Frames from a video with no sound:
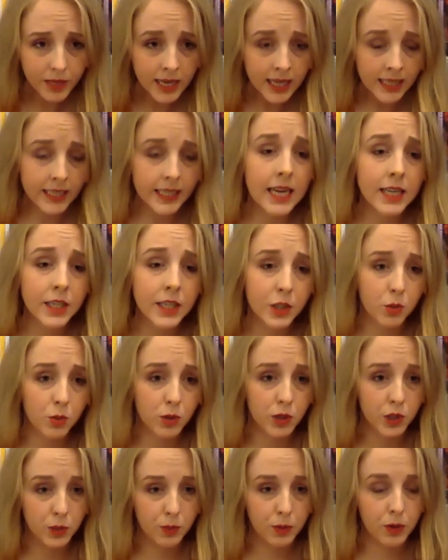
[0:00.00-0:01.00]
essential
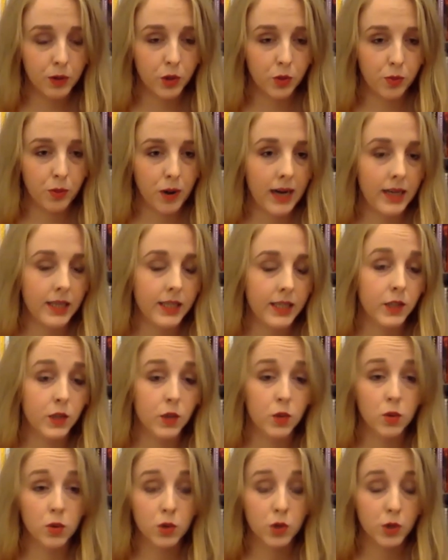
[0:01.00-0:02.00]
to spiritual practice,
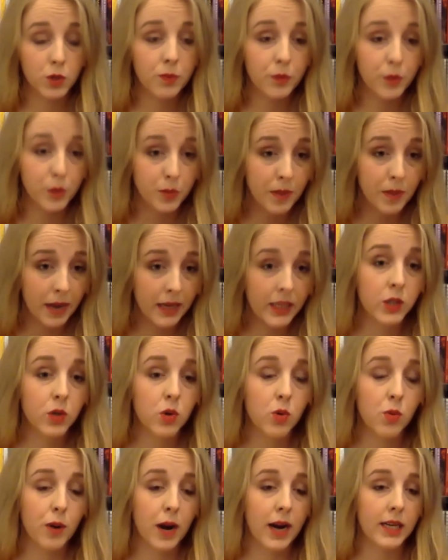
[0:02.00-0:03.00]
or to
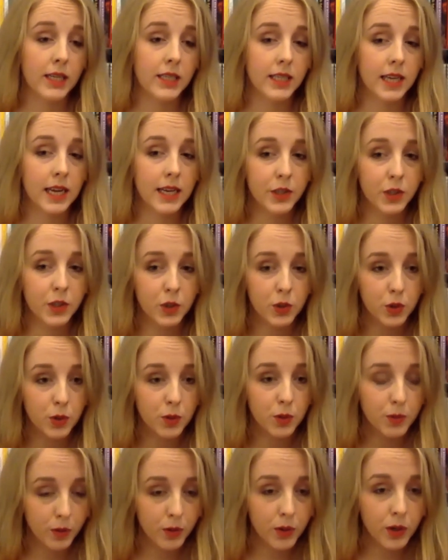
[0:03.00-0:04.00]
magical practice, and to
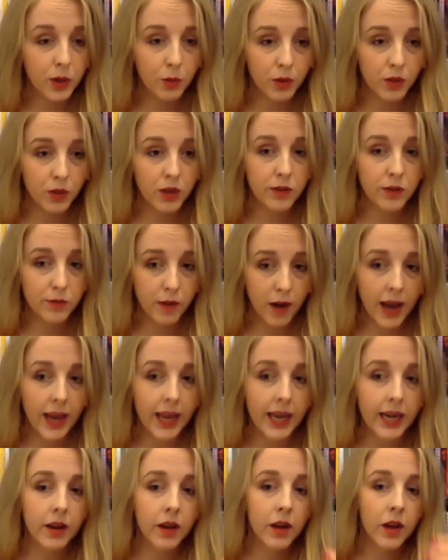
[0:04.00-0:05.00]
communion with the
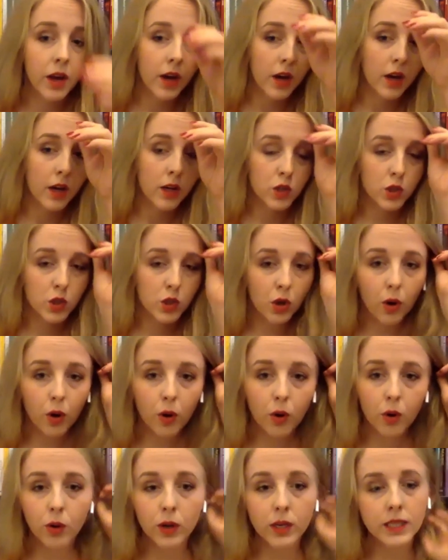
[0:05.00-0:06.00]
divine.
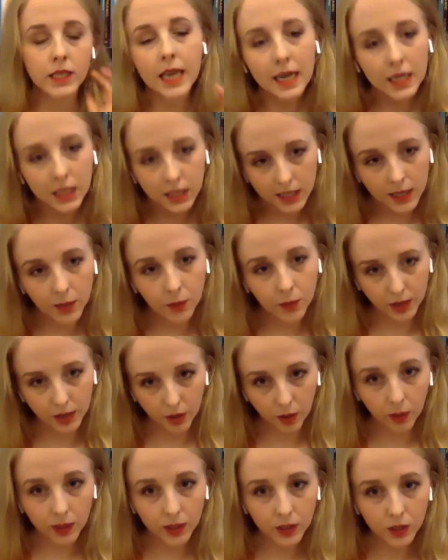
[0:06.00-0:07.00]
So essentially, we're
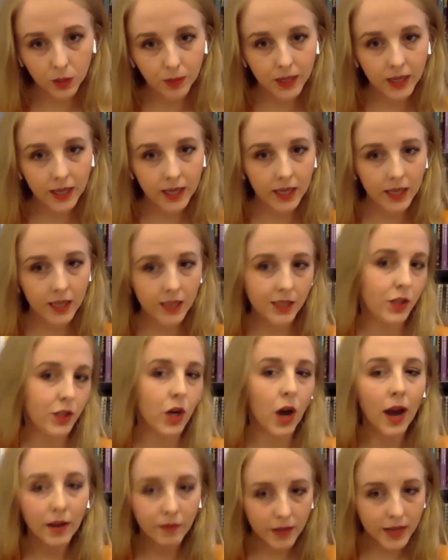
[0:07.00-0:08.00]
going to be
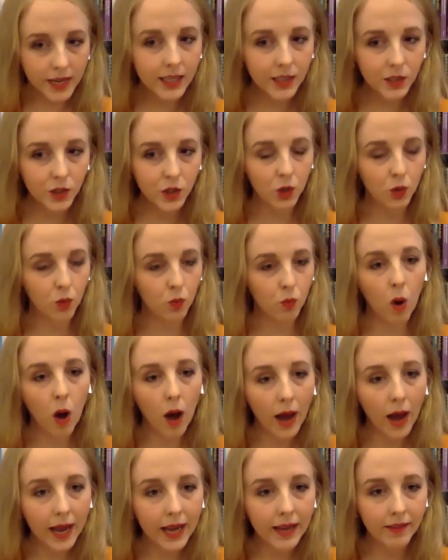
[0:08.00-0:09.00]
diving into
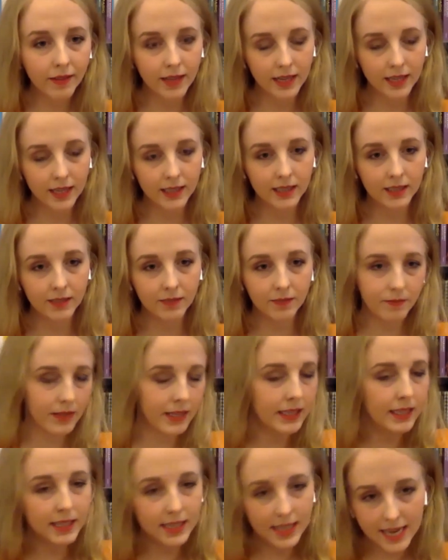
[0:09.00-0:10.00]
why these
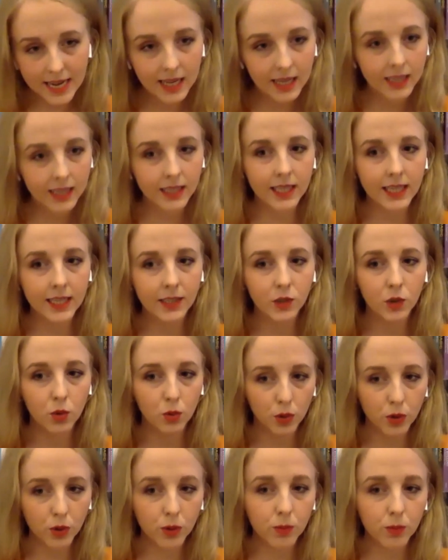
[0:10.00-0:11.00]
thinkers, these
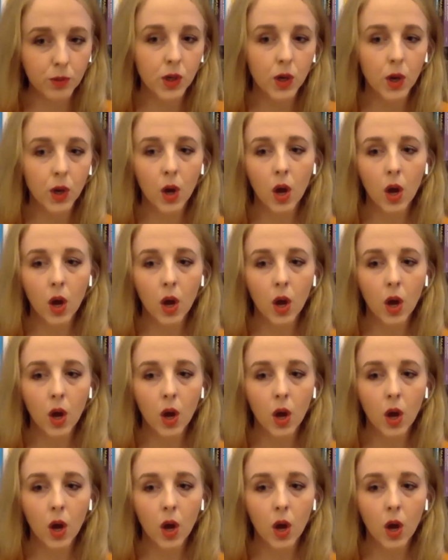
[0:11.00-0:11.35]
groups,